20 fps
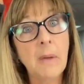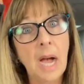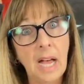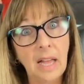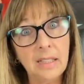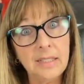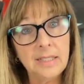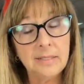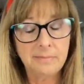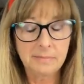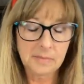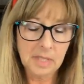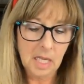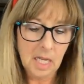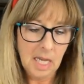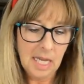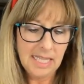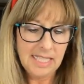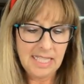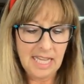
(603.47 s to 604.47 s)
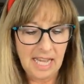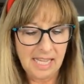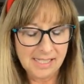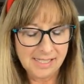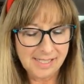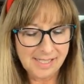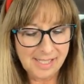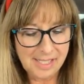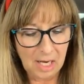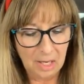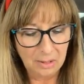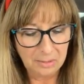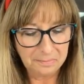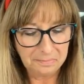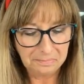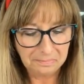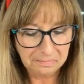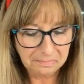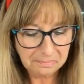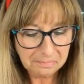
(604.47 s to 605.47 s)
Molly. Yeah, so
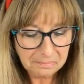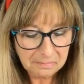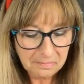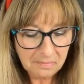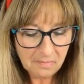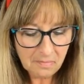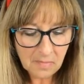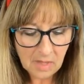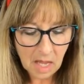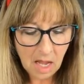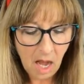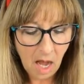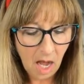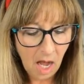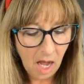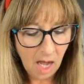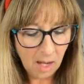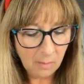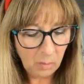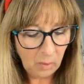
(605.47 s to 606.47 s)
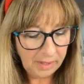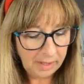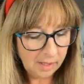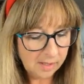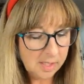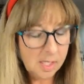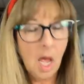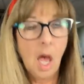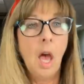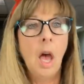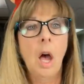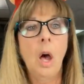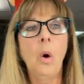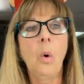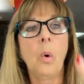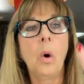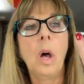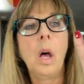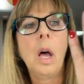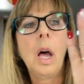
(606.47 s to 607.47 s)
um, what else?
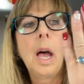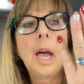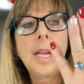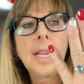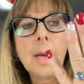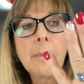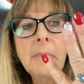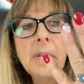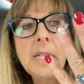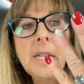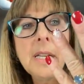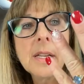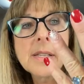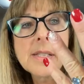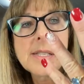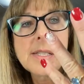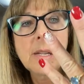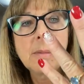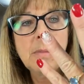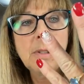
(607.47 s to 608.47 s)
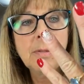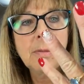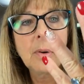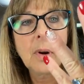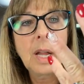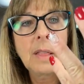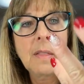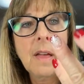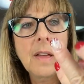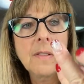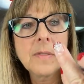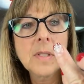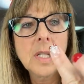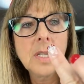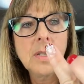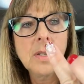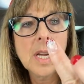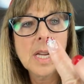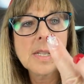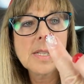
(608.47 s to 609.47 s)
Oh, I got my nails done before I left.
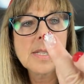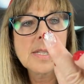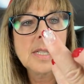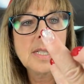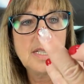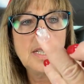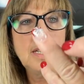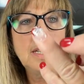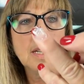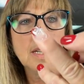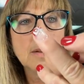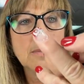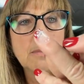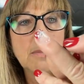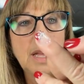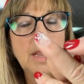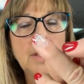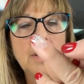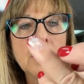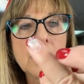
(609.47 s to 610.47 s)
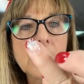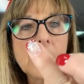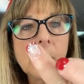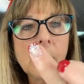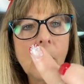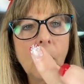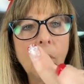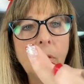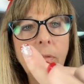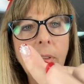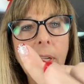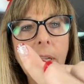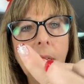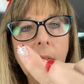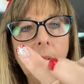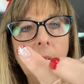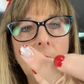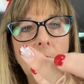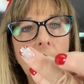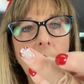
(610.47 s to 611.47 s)
Can you guys see my little snowflake
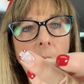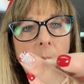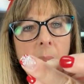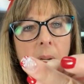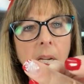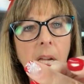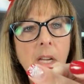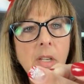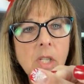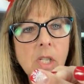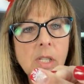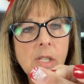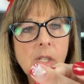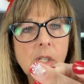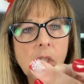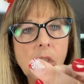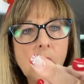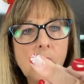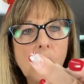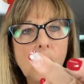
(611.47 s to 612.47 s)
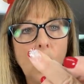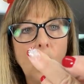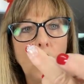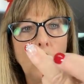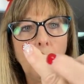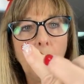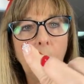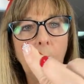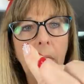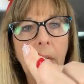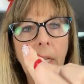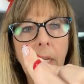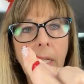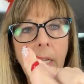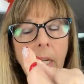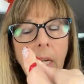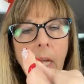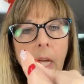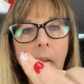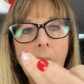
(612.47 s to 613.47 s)
here? Oh my gosh, it's so
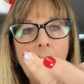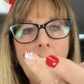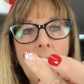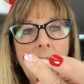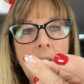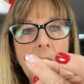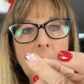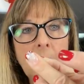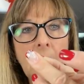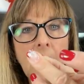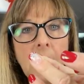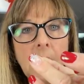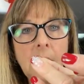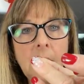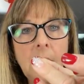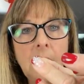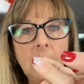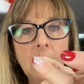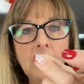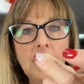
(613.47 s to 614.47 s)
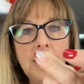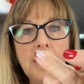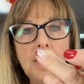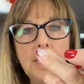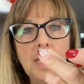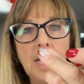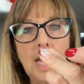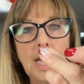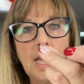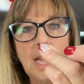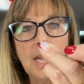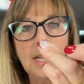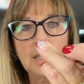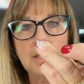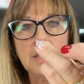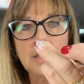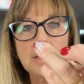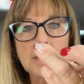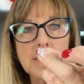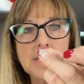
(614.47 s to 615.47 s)
pretty. And my nail lady and I had a
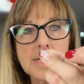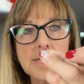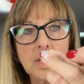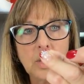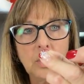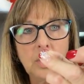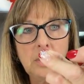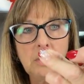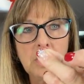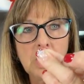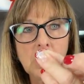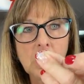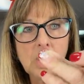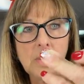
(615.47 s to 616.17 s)
little disagreement.